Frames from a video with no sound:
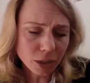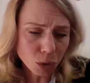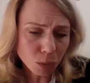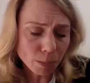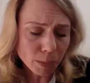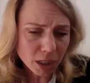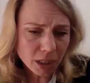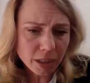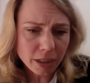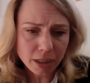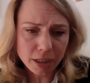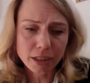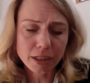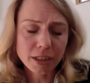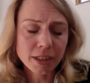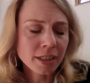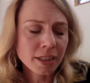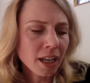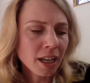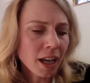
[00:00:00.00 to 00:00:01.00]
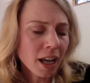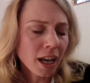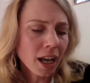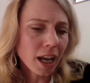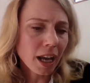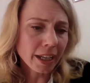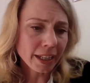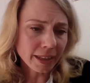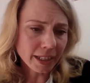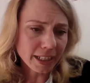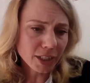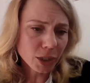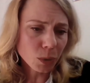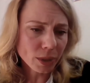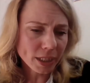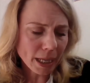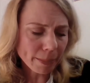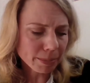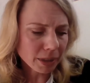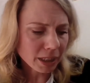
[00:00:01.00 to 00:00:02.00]
to murders in these two
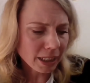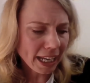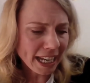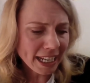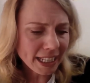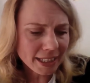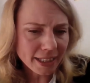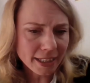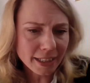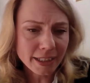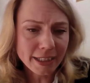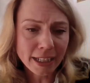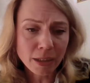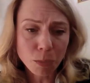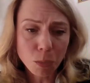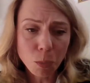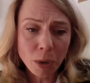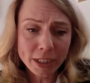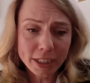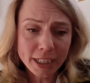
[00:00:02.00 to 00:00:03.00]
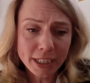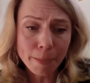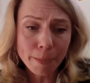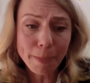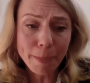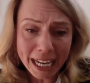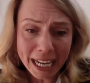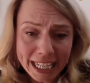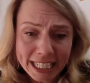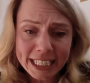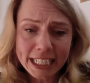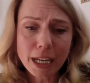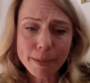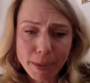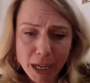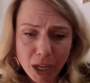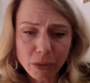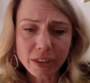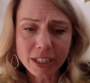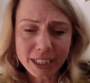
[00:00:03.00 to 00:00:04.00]
separate cases. And what's amazing
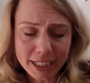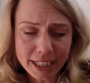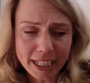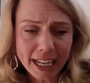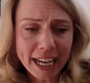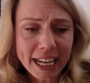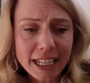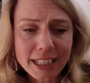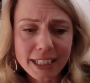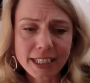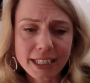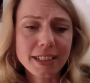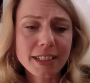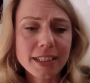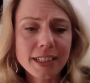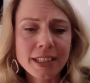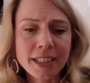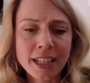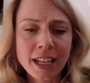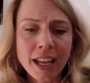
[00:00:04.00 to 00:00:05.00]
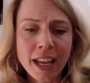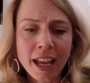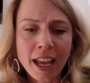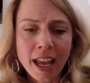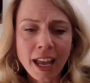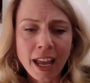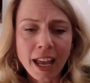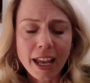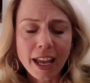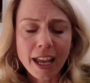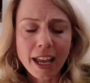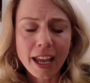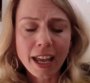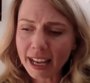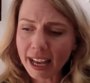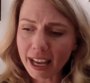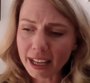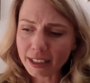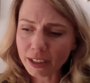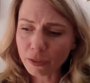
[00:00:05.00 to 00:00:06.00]
about these cases is
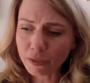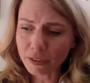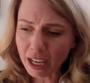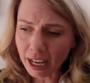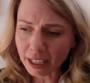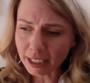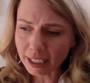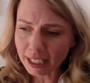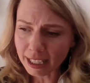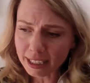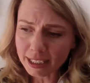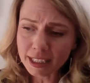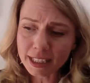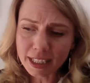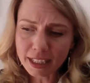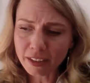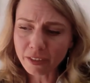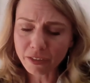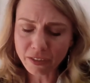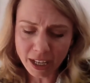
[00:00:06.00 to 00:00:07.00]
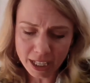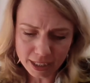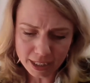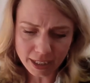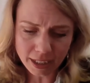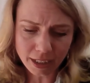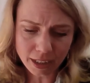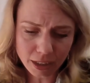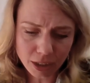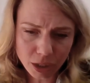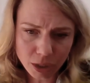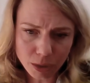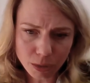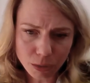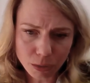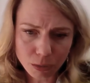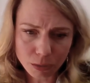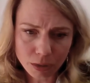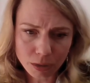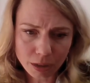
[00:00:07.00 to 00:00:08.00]
that you've got kids confessing
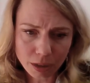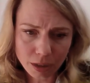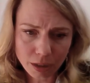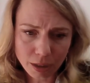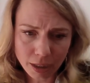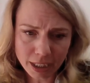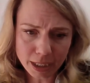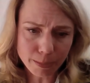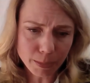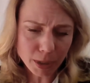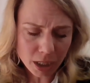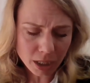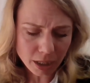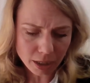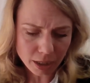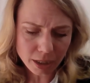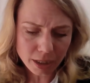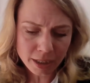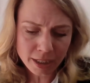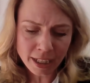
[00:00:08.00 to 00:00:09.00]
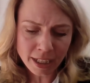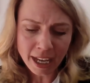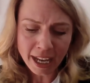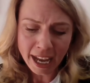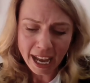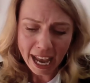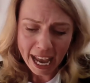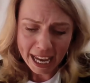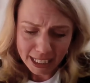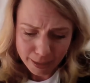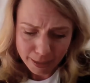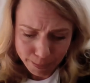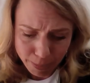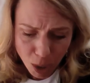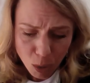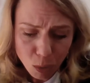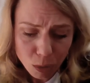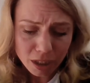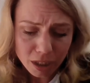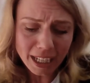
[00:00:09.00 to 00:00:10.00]
to these murders. And in
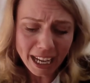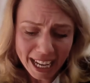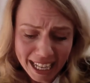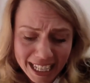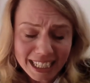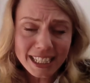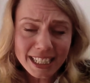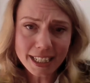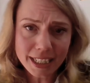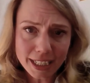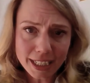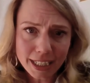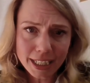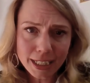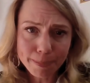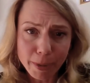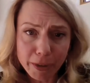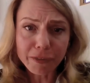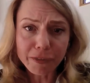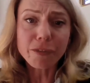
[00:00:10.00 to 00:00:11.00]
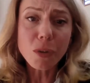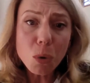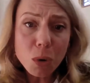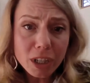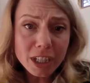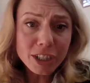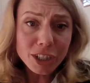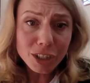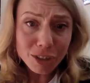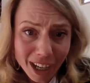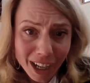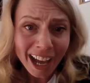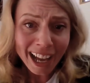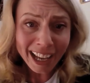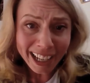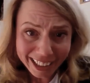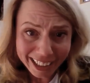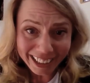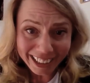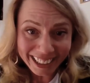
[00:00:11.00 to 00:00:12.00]
both cases, before
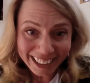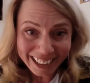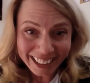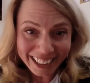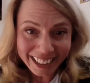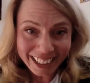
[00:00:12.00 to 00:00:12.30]
trial,